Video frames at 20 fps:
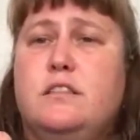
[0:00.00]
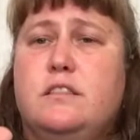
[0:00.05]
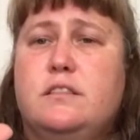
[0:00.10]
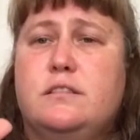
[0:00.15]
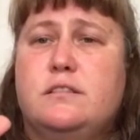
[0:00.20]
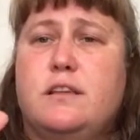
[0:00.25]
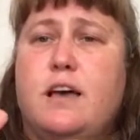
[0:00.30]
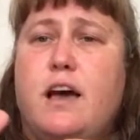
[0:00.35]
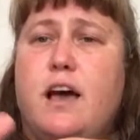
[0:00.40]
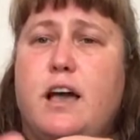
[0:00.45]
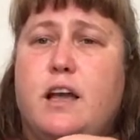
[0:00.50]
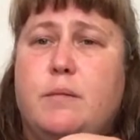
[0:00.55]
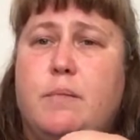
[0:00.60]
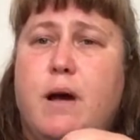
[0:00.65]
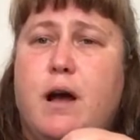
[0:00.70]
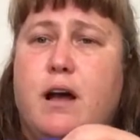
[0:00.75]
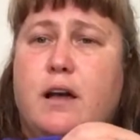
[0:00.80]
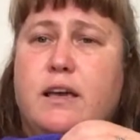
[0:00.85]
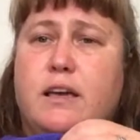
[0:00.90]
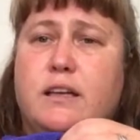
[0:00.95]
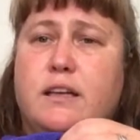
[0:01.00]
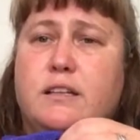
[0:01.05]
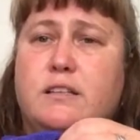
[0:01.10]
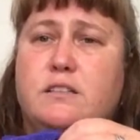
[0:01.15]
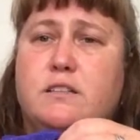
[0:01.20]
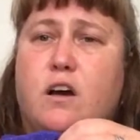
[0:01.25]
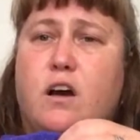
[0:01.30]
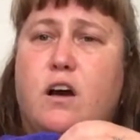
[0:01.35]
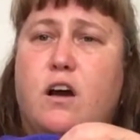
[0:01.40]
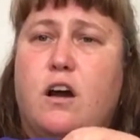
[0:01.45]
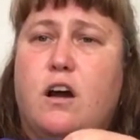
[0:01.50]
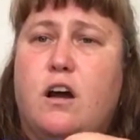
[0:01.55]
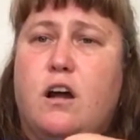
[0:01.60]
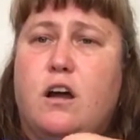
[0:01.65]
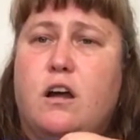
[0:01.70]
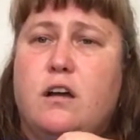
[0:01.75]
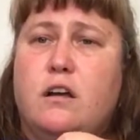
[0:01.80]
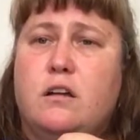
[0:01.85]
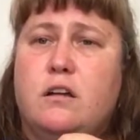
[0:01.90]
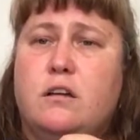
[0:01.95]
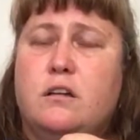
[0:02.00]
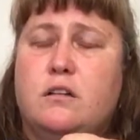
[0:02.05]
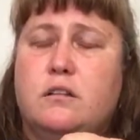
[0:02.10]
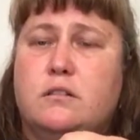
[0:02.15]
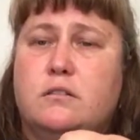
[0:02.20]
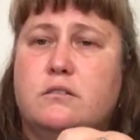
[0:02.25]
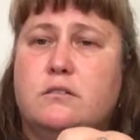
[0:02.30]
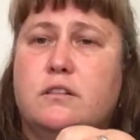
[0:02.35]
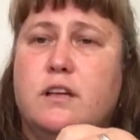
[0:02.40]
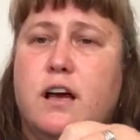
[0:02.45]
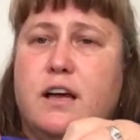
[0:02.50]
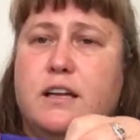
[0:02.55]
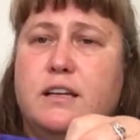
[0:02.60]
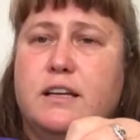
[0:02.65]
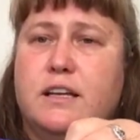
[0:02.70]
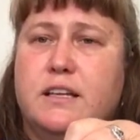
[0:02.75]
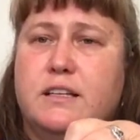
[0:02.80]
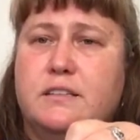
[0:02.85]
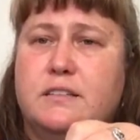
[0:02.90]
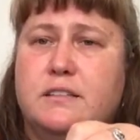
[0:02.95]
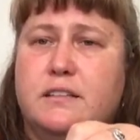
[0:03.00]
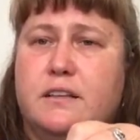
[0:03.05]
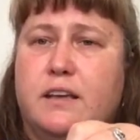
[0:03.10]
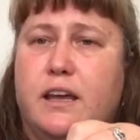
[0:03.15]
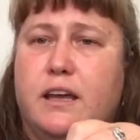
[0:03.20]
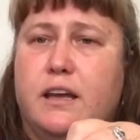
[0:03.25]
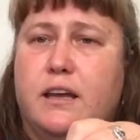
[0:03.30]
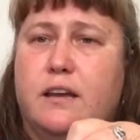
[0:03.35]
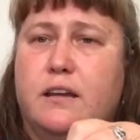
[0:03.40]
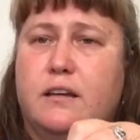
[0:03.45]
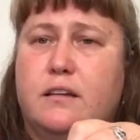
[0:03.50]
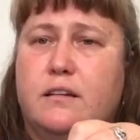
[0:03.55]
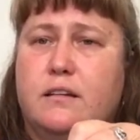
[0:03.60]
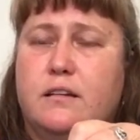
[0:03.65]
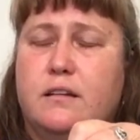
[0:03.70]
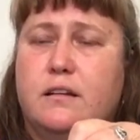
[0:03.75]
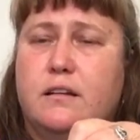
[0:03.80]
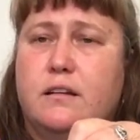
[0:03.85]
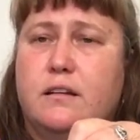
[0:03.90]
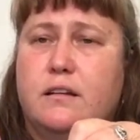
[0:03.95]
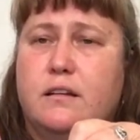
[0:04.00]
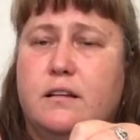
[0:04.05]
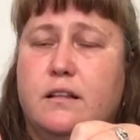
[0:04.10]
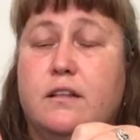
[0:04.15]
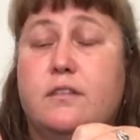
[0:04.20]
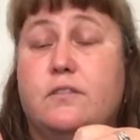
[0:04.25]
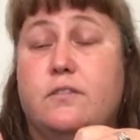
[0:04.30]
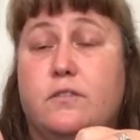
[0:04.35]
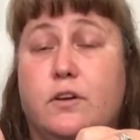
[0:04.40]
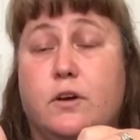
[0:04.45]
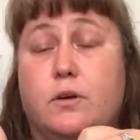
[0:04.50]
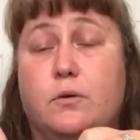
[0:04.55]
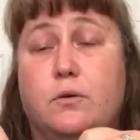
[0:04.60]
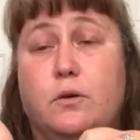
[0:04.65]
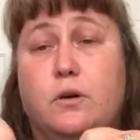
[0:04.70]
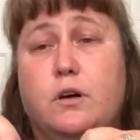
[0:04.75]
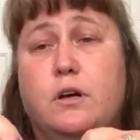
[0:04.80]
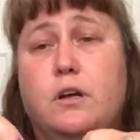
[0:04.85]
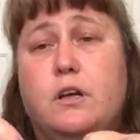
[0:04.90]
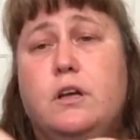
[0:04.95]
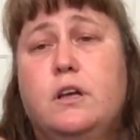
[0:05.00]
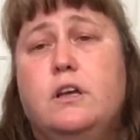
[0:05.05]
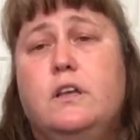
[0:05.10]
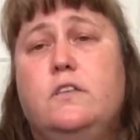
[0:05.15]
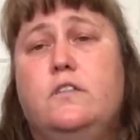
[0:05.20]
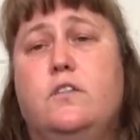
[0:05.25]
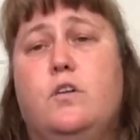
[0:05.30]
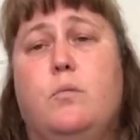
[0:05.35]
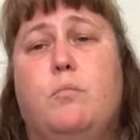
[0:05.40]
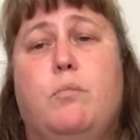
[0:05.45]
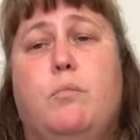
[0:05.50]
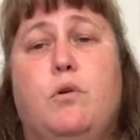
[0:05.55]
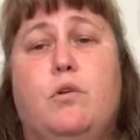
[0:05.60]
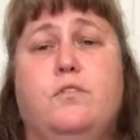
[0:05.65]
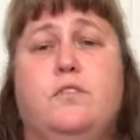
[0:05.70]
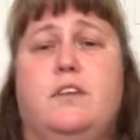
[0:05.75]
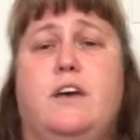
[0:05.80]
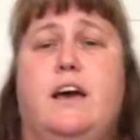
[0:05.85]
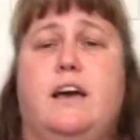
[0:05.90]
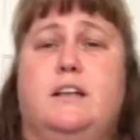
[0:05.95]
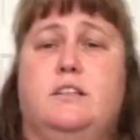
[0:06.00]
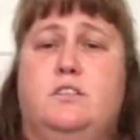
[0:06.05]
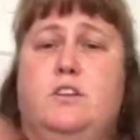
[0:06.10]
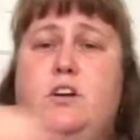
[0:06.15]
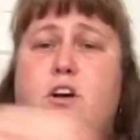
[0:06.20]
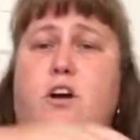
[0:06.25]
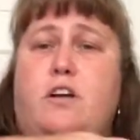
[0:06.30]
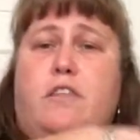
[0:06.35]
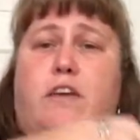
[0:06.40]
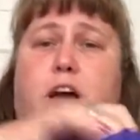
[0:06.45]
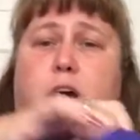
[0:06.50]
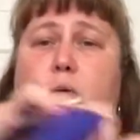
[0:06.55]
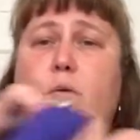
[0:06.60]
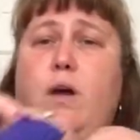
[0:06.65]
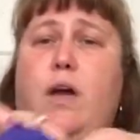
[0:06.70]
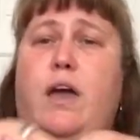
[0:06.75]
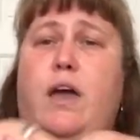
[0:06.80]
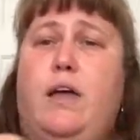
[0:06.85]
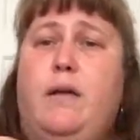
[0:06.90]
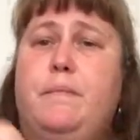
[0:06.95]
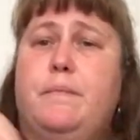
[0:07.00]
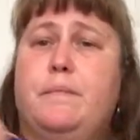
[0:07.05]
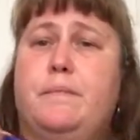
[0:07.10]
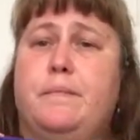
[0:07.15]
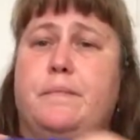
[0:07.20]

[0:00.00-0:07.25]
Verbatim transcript: the side pockets are lined insulated. That's very cool. So both sides are that way.